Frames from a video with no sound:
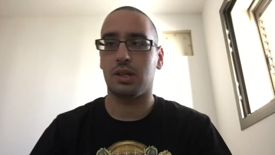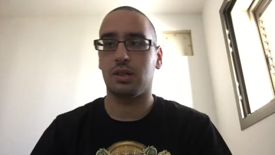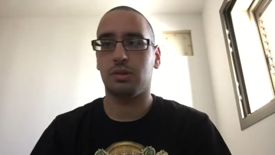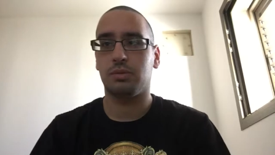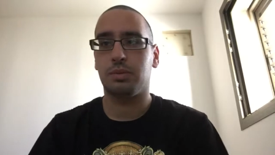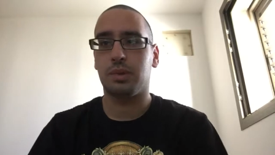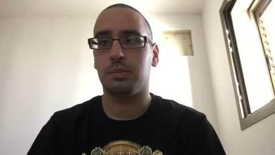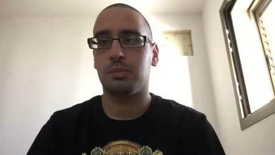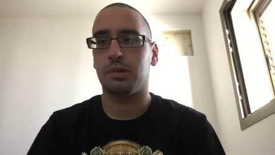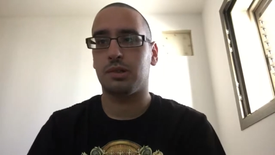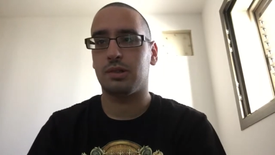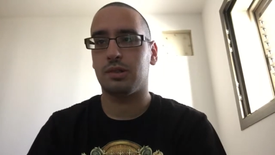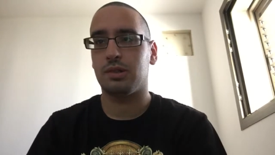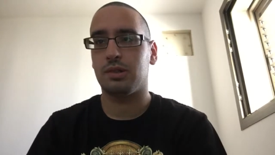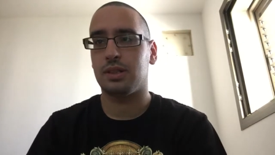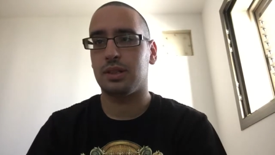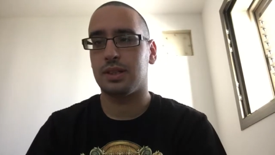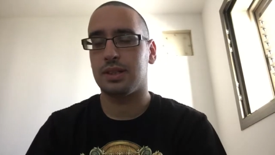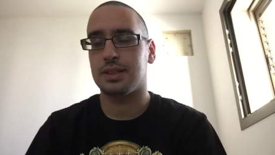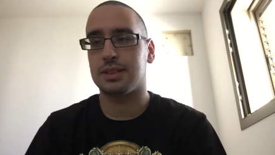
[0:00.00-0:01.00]
Hello people,
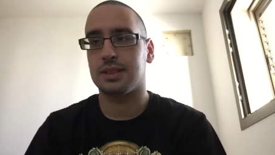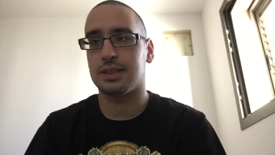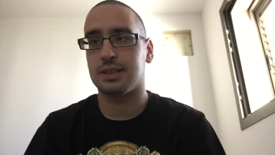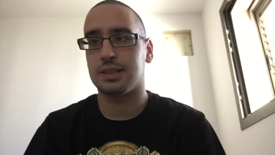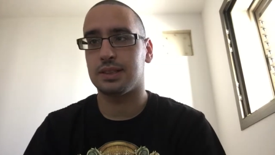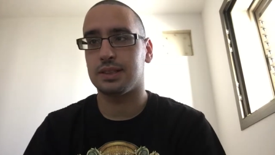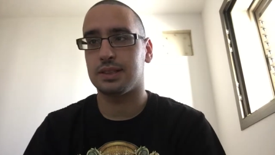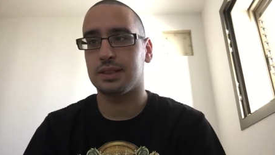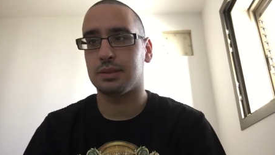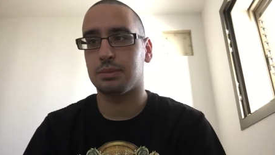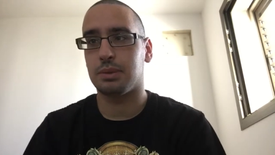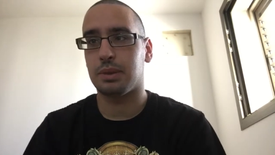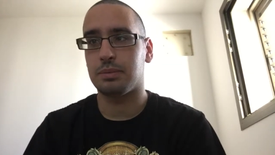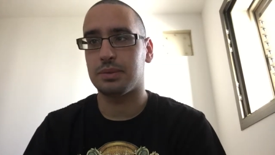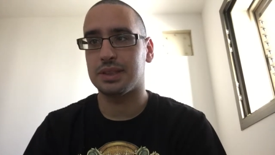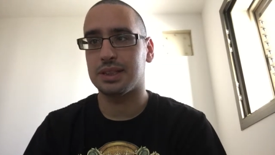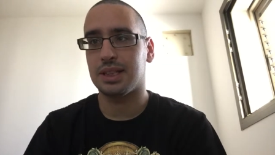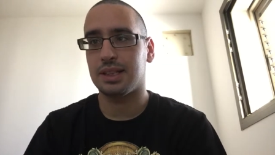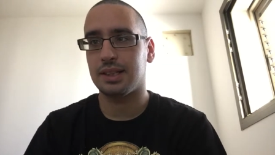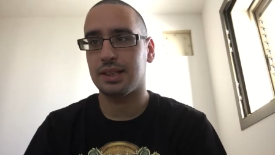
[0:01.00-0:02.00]
this is Ben
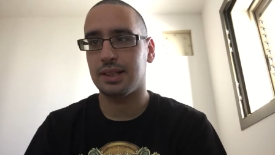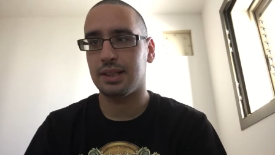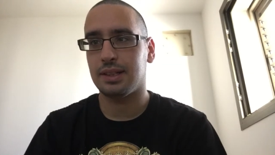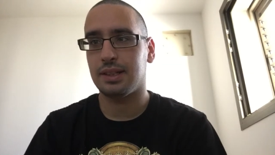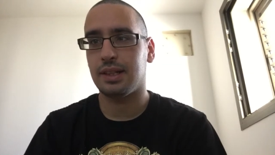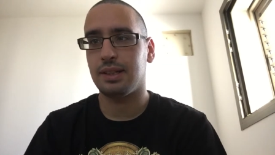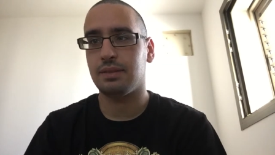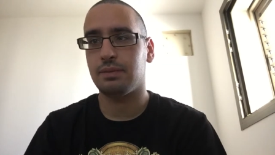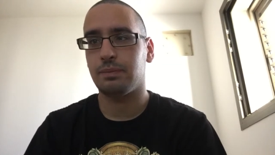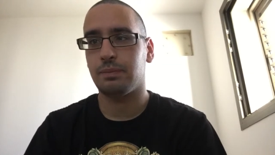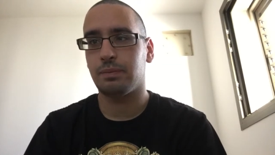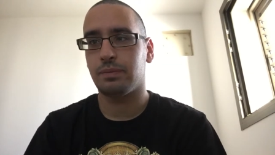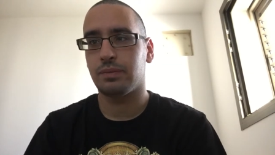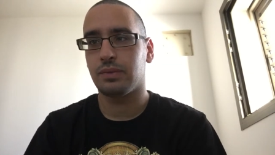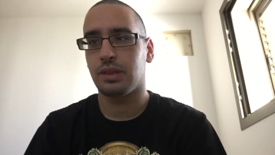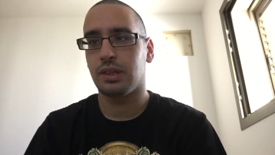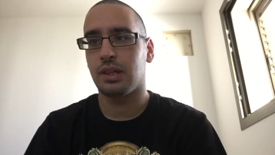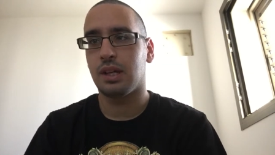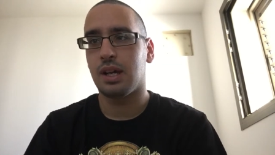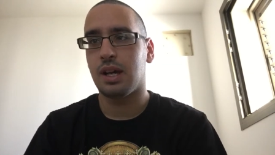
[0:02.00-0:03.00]
Mizrahi again
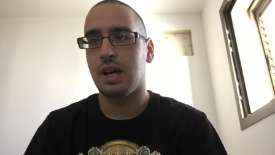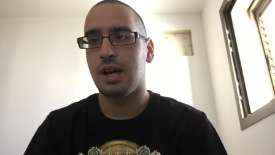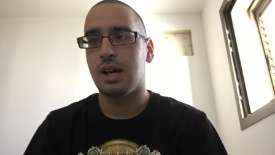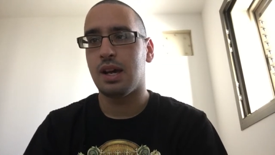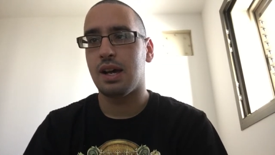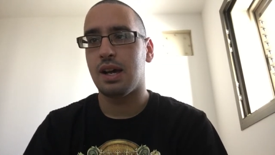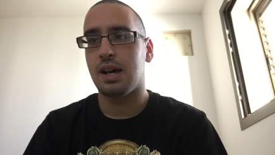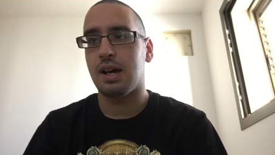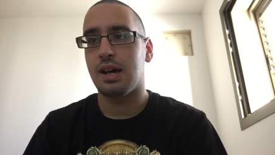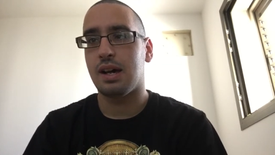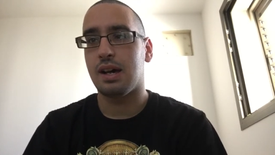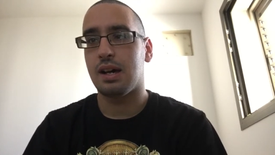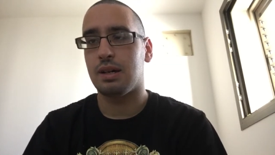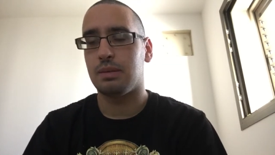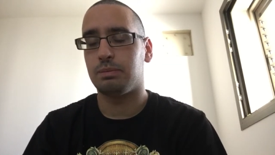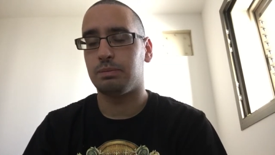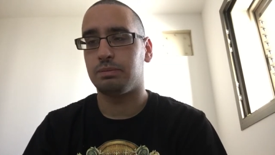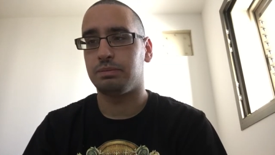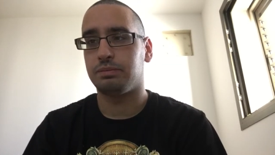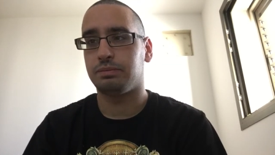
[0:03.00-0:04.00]
um,